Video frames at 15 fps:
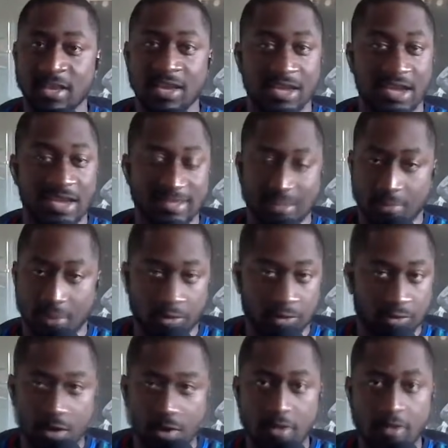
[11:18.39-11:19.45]
guys like Mark
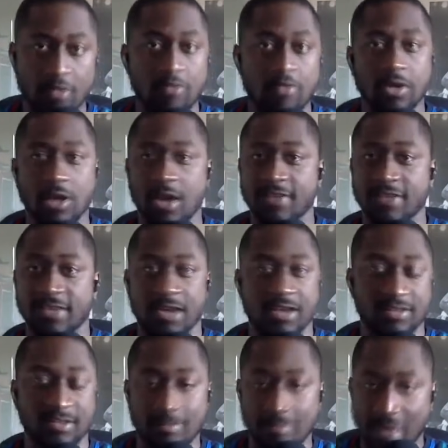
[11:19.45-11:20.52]
Stone, guys like
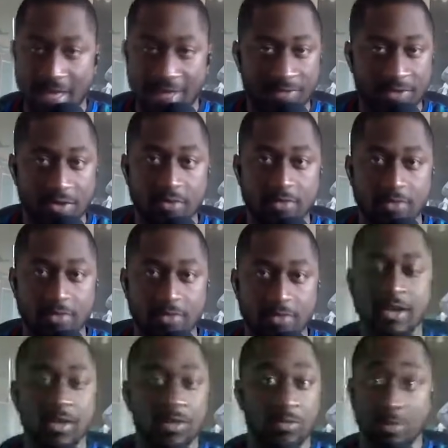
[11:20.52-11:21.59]
Austin Matthews,
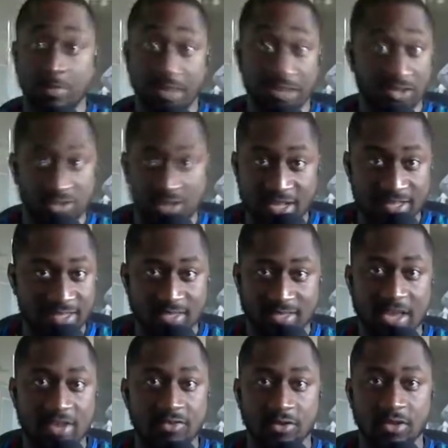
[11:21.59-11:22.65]
the Winnipeg Jets,
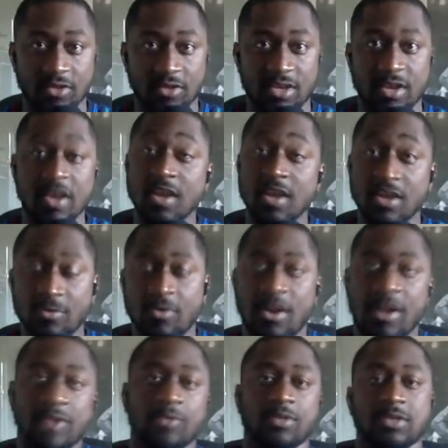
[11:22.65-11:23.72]
essentially, and we
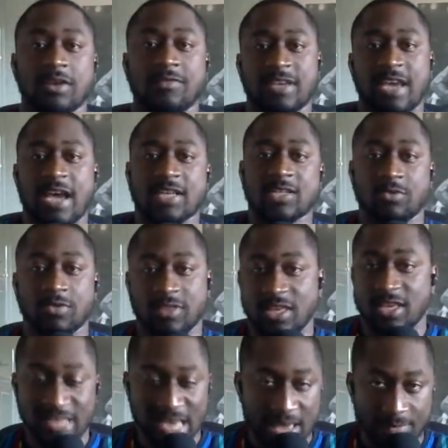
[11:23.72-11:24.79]
ran into a tough task with
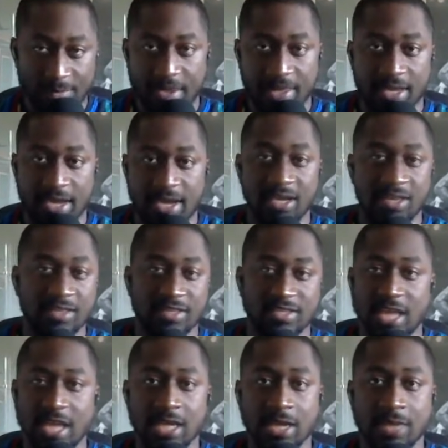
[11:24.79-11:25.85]
the Tampa Bay Lightning in the
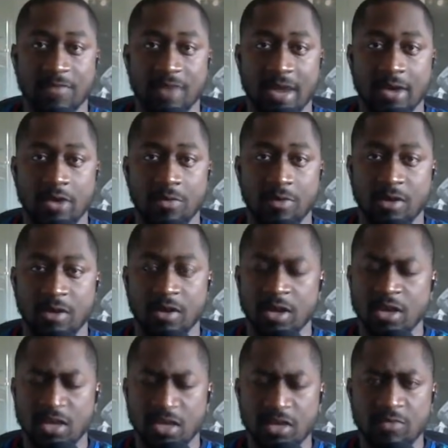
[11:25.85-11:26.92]
Stanley Cup final, but
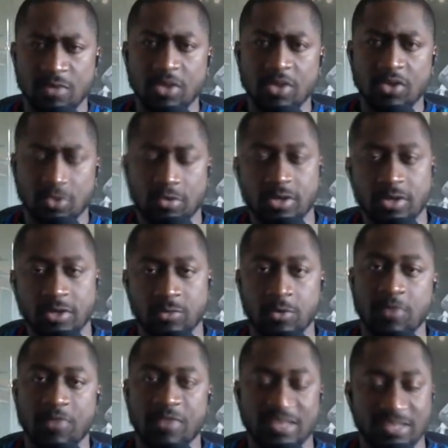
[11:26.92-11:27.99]
he really showed his
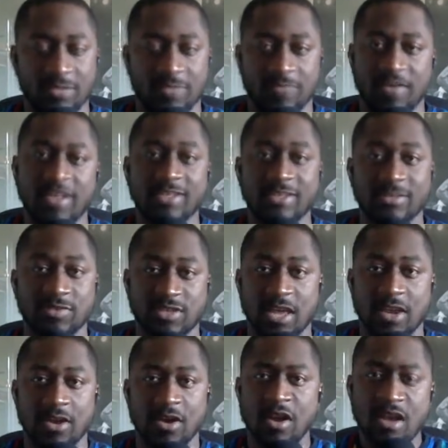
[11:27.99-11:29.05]
worth as a defensive
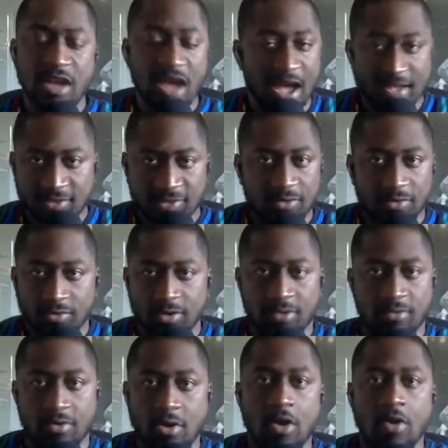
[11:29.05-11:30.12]
center. I still
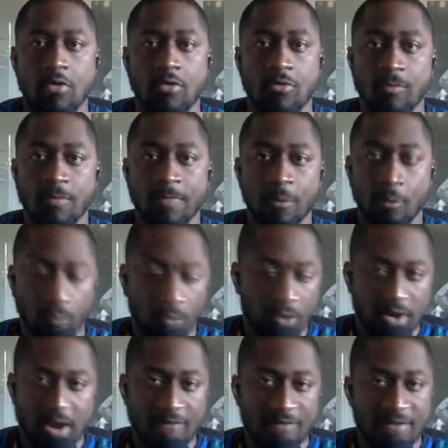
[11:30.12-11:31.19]
don't know
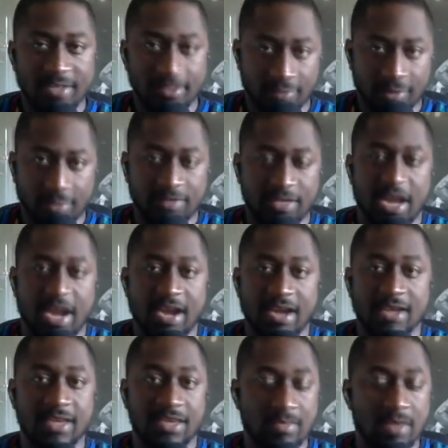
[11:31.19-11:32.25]
what offensive
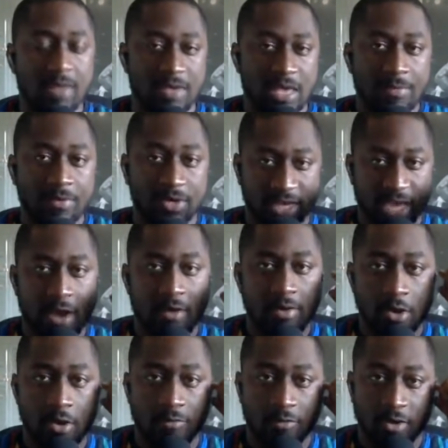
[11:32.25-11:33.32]
upside he might be able to
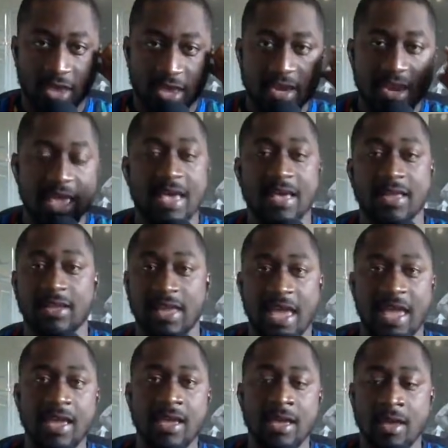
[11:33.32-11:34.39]
carry over in
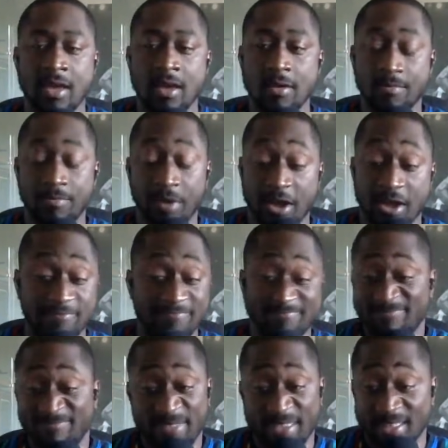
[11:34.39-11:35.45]
LA, but
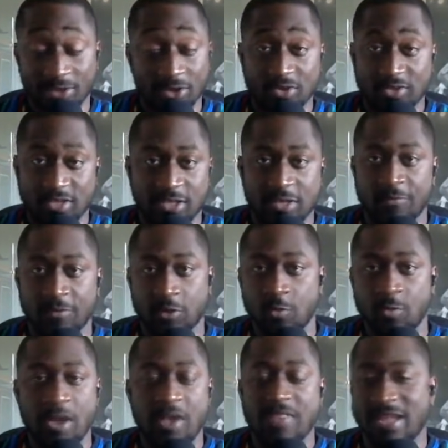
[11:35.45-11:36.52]
it looks as if with
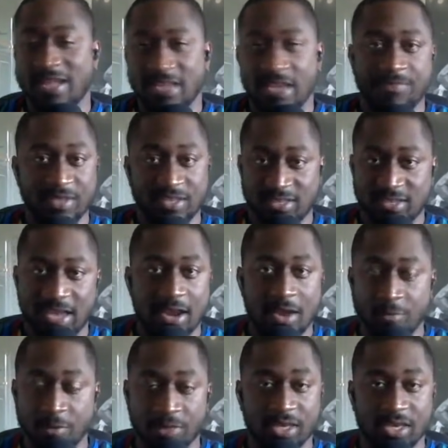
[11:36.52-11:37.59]
the way that depth is set
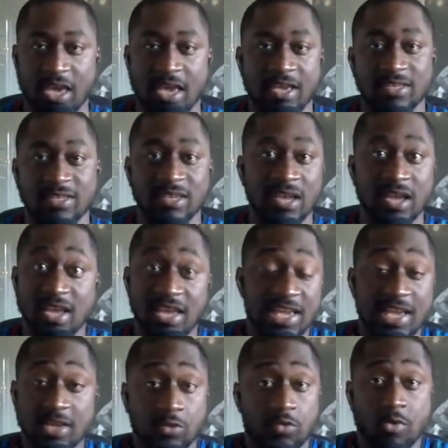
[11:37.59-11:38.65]
up with the Kings,
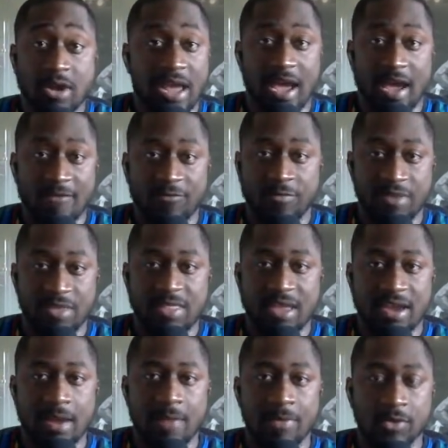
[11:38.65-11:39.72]
he is going to have to be
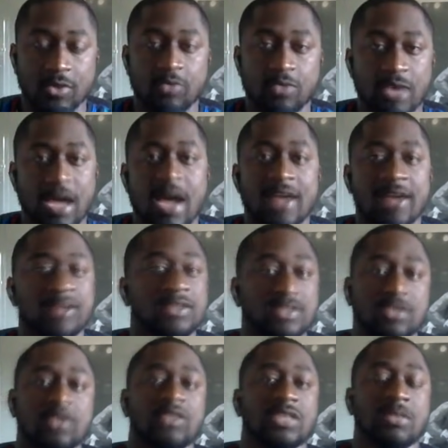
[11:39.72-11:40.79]
that number two guy
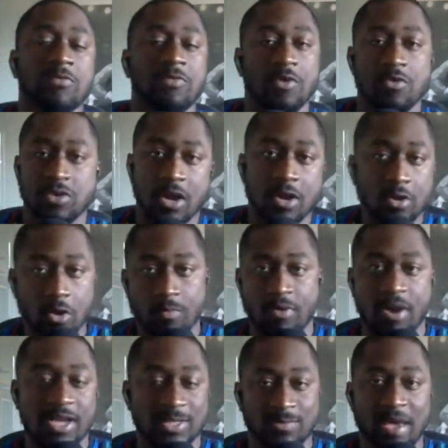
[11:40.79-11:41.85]
until some of their younger
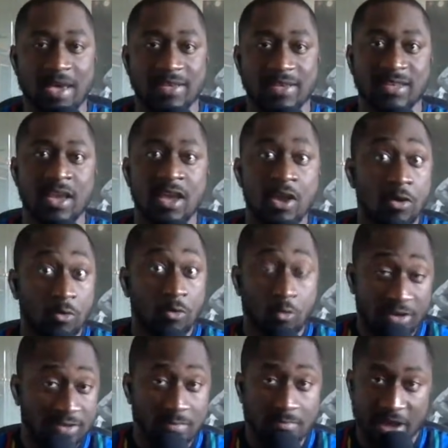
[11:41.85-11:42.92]
prospects,
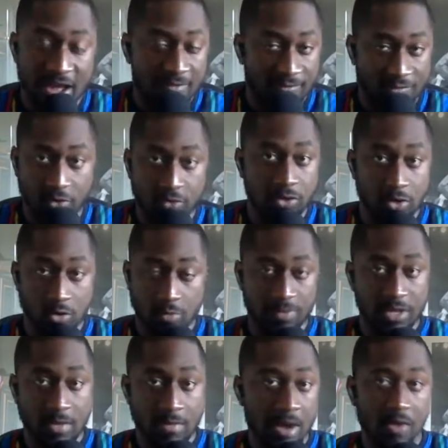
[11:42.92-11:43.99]
Quinton Byfield
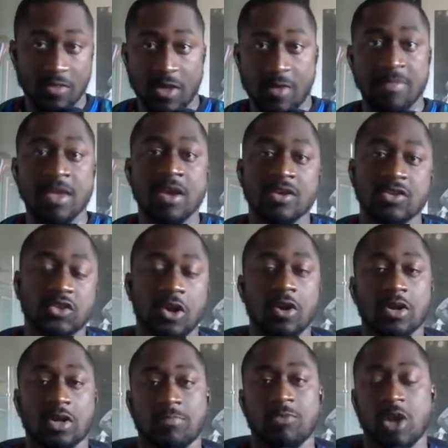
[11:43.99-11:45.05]
notably among them,
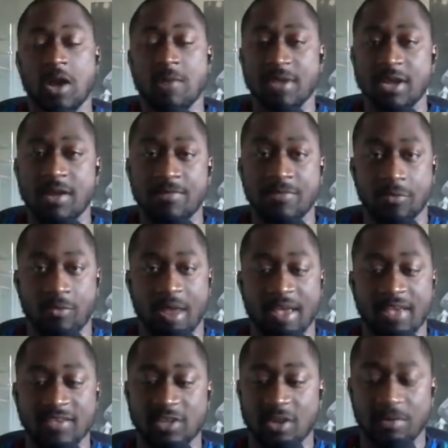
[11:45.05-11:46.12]
start coming up the
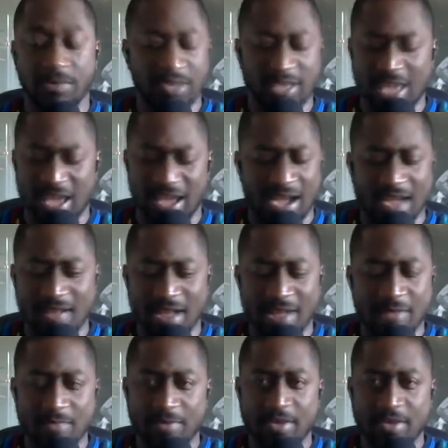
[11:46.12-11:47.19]
ranks here. But yeah,
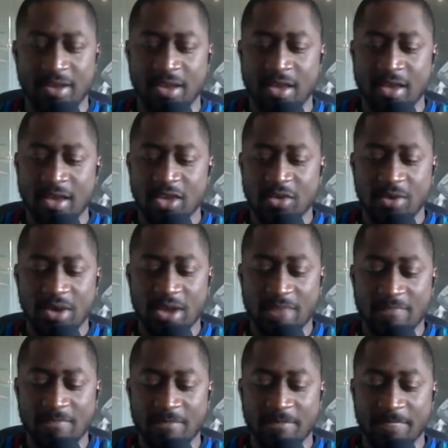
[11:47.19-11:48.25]
I'm a bit,
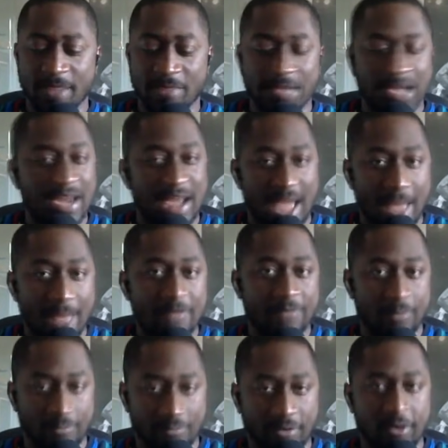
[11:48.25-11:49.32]
I'm kind of happy
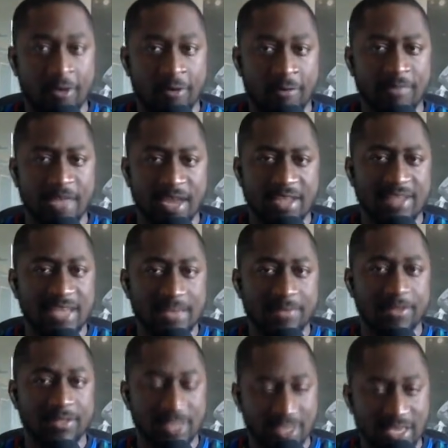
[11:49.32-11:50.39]
for Phil that he's
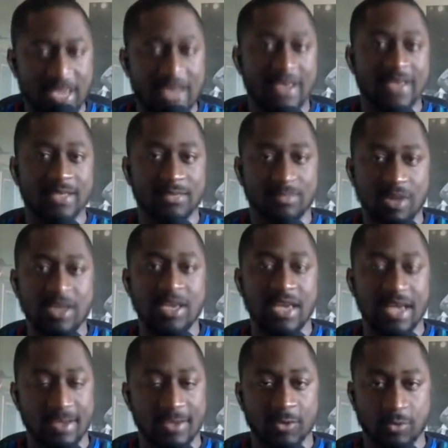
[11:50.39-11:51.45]
able to get his
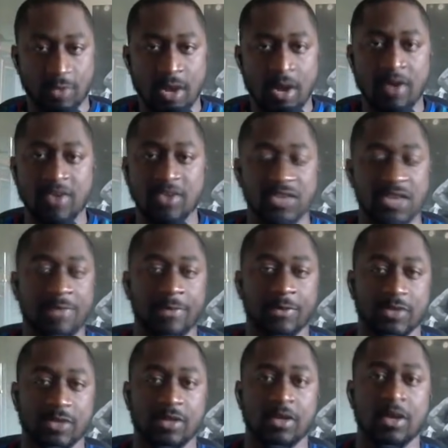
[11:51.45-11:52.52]
money elsewhere. He's able
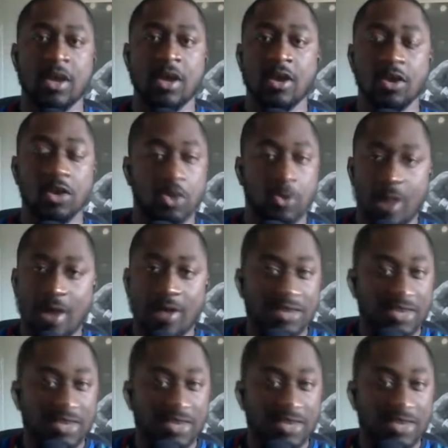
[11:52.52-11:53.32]
to go out in